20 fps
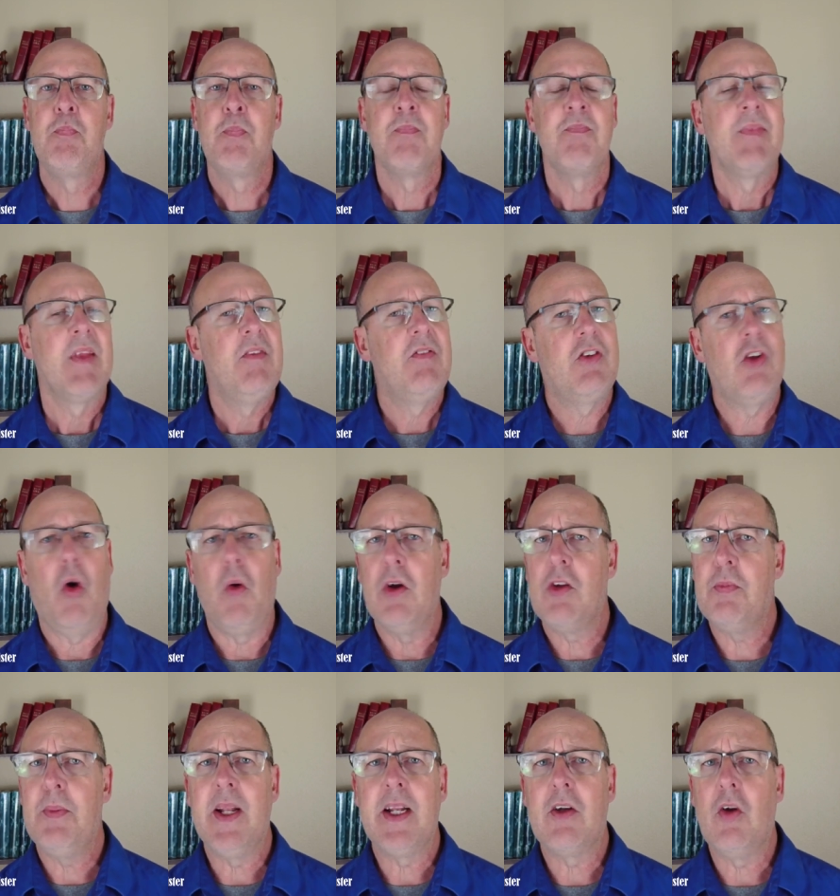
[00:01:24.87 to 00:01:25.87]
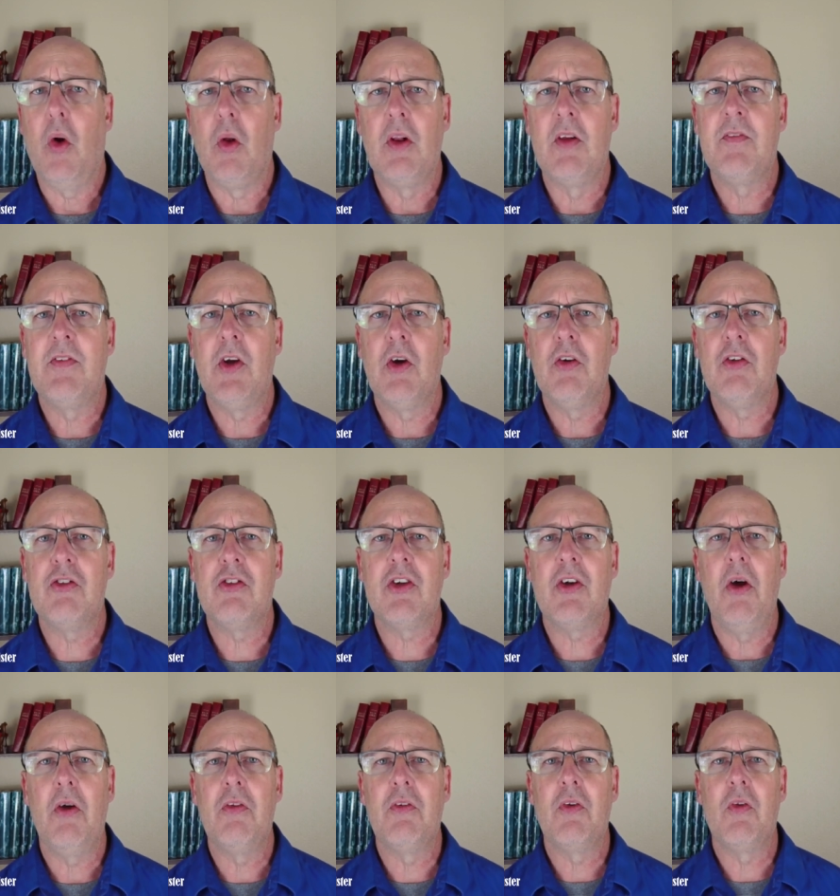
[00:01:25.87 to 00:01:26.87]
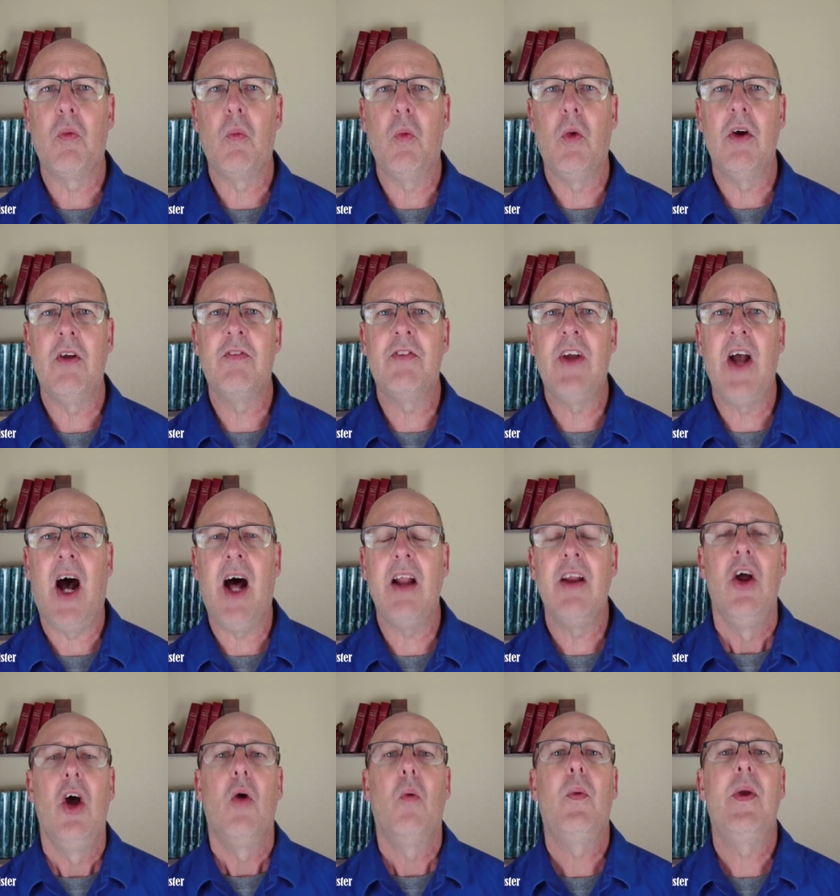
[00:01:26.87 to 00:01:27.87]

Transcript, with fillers: If it's always been a goal of yours to go through the Word of God,